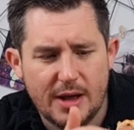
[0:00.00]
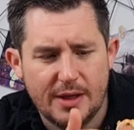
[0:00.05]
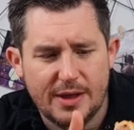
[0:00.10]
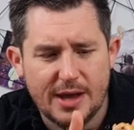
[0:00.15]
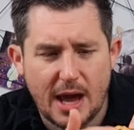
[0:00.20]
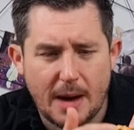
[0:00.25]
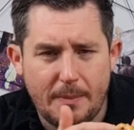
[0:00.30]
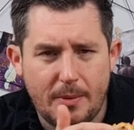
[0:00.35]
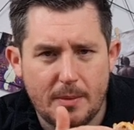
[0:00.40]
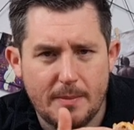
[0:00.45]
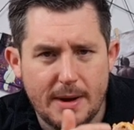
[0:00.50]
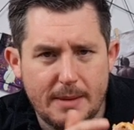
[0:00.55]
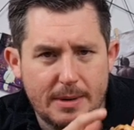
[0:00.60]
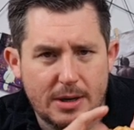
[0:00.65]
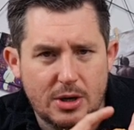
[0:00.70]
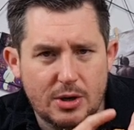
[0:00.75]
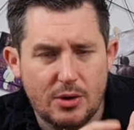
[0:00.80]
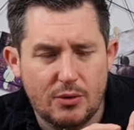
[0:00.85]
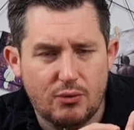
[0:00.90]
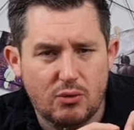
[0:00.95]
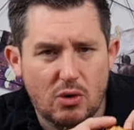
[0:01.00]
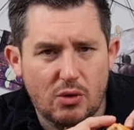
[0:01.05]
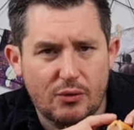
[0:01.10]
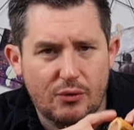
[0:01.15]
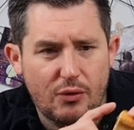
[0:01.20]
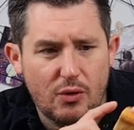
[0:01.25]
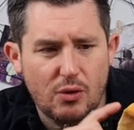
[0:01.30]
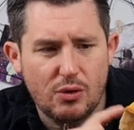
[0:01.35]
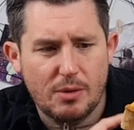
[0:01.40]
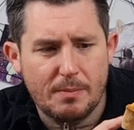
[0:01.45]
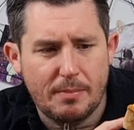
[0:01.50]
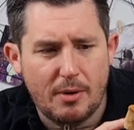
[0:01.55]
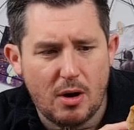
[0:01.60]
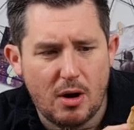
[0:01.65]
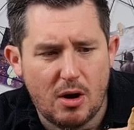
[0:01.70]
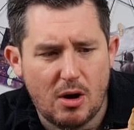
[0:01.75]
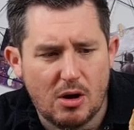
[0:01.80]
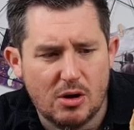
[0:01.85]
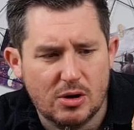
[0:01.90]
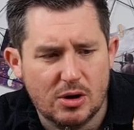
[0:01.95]
the apple maybe could have run through the
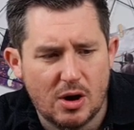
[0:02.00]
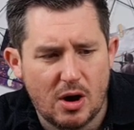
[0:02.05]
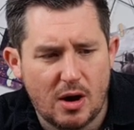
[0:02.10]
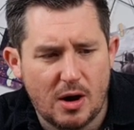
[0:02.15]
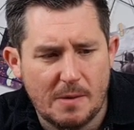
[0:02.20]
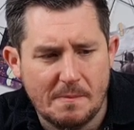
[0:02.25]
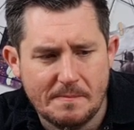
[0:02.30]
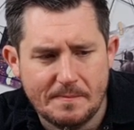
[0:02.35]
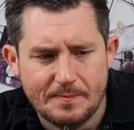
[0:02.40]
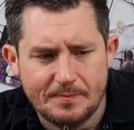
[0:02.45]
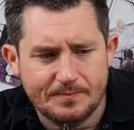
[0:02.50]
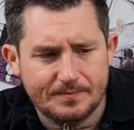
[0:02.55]
pork or,